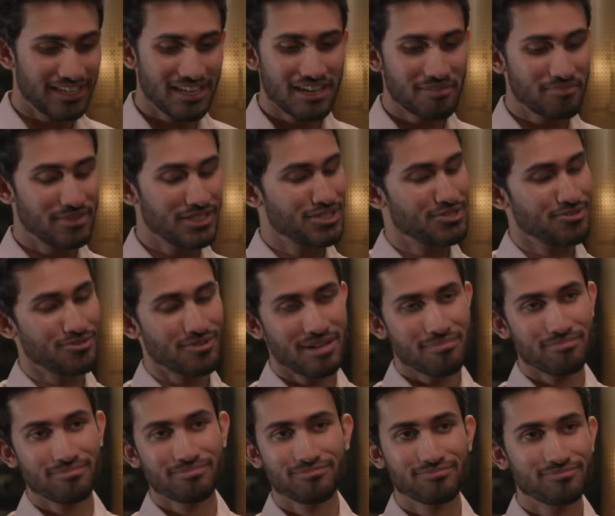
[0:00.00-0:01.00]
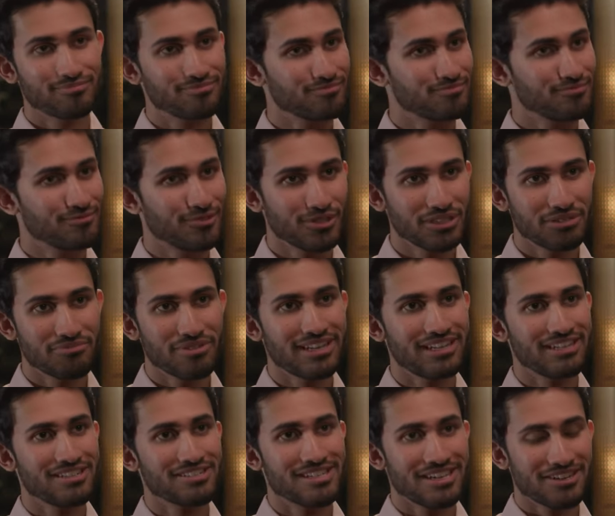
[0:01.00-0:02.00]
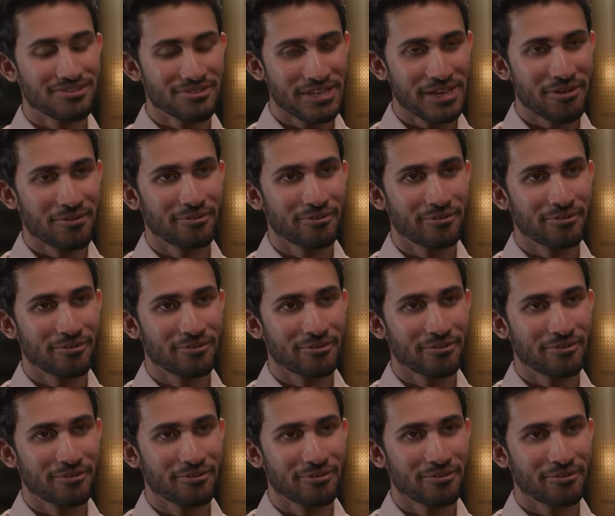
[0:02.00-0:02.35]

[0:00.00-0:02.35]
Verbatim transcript: Uh, me too. I'm fully ready to settle down.